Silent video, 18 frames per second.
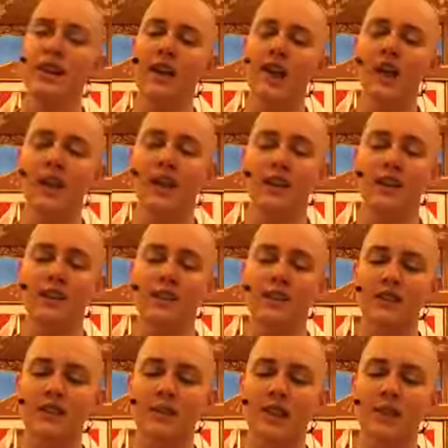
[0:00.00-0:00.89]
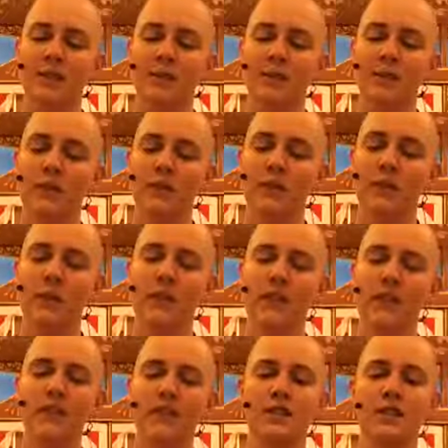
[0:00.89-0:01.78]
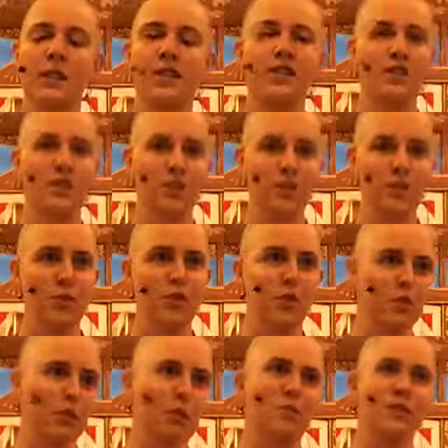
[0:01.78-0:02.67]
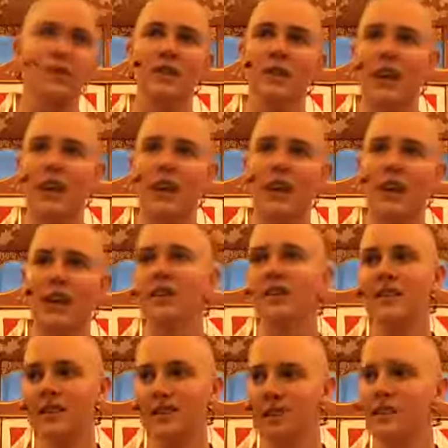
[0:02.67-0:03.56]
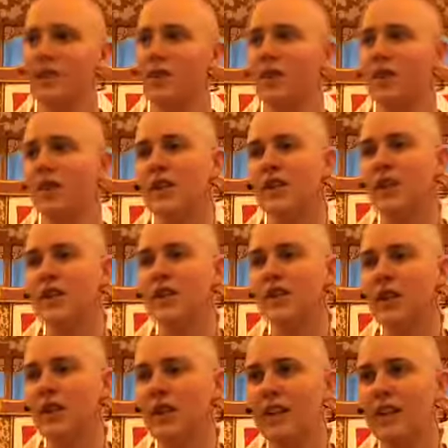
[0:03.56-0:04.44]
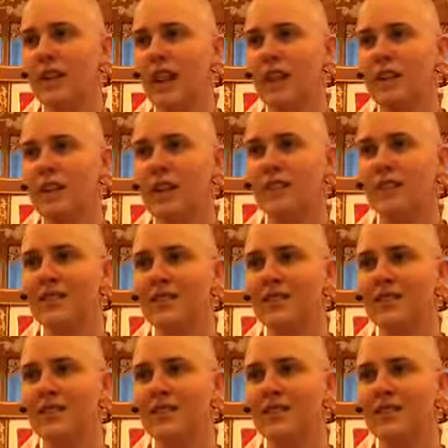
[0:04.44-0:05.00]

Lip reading: And his teachers were people like His Holiness the Dalai Lama,